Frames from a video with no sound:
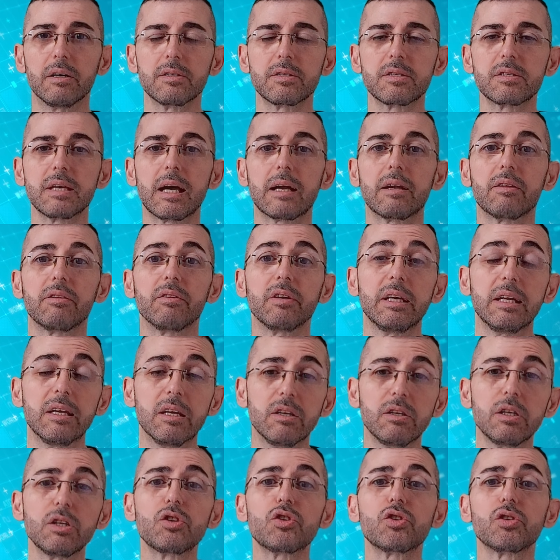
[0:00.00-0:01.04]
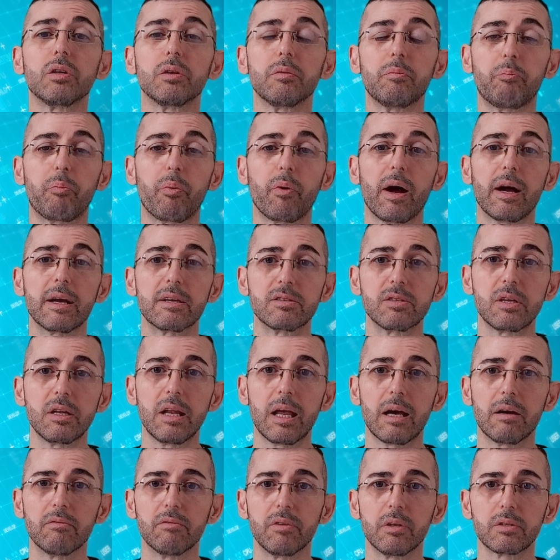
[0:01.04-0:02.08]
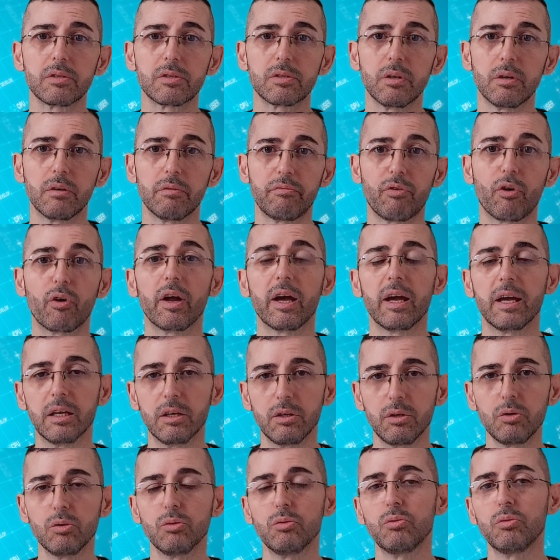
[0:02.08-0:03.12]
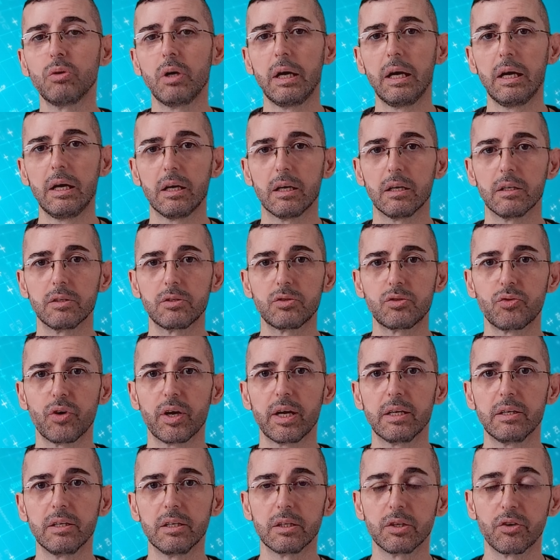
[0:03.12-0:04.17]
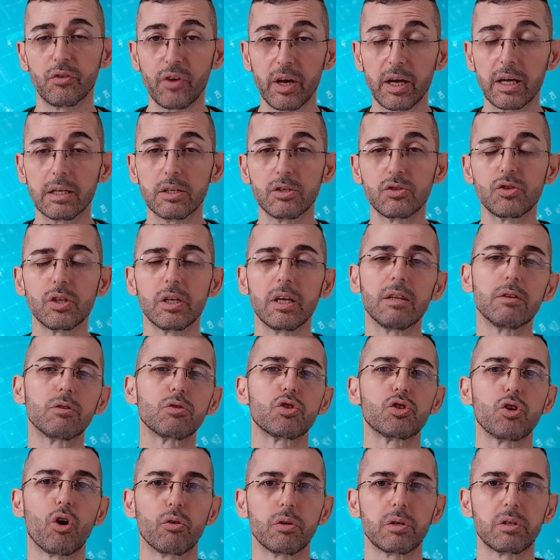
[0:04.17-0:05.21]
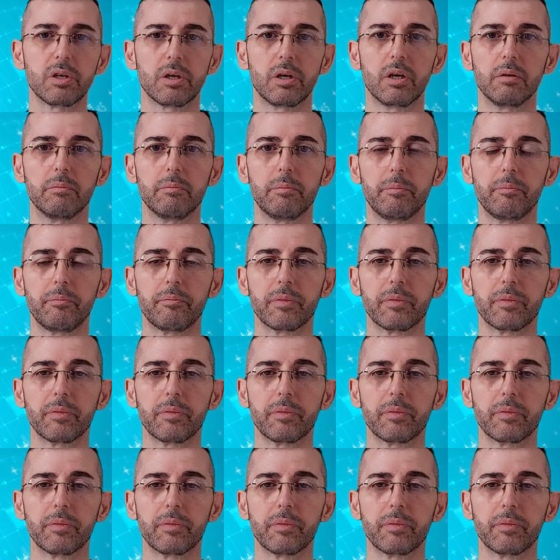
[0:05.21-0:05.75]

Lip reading: set the initial price levels for a new trading range in the short term.